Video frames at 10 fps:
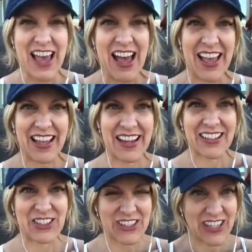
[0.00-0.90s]
and I
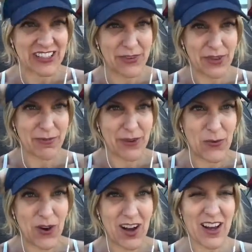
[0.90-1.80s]
just got done with my
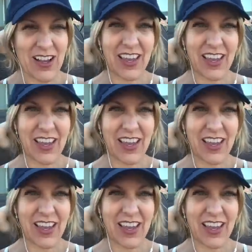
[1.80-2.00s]
walk,